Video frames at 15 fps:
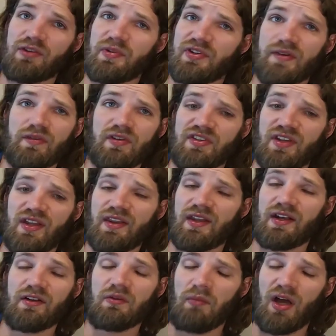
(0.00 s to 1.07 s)
they specifically said they
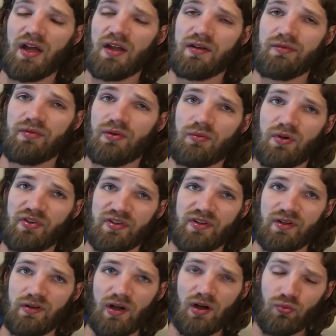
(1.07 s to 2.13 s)
didn't mind if it
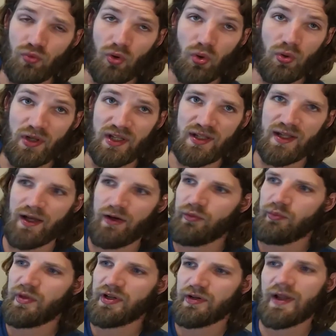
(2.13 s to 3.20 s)
wasn't a rolling
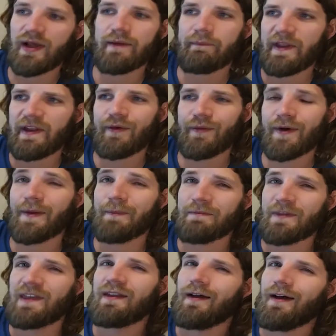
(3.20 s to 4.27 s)
count. But you're like, you know
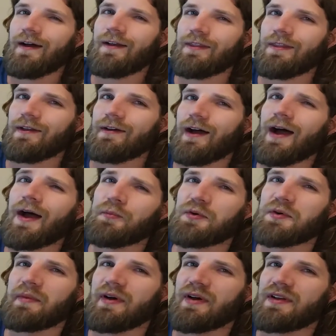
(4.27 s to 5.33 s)
what? I think I
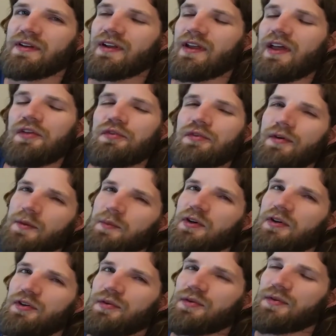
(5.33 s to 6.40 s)
would mind, so I'm
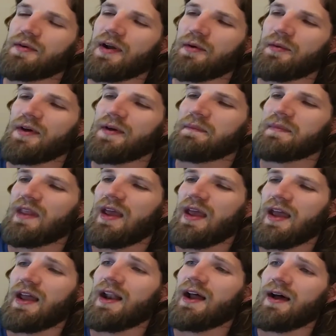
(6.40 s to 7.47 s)
going to do it the right way.
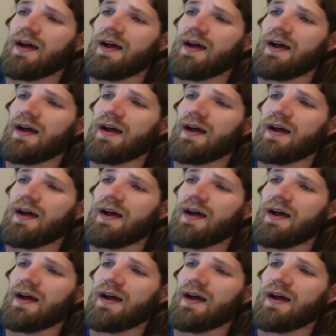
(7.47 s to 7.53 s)
And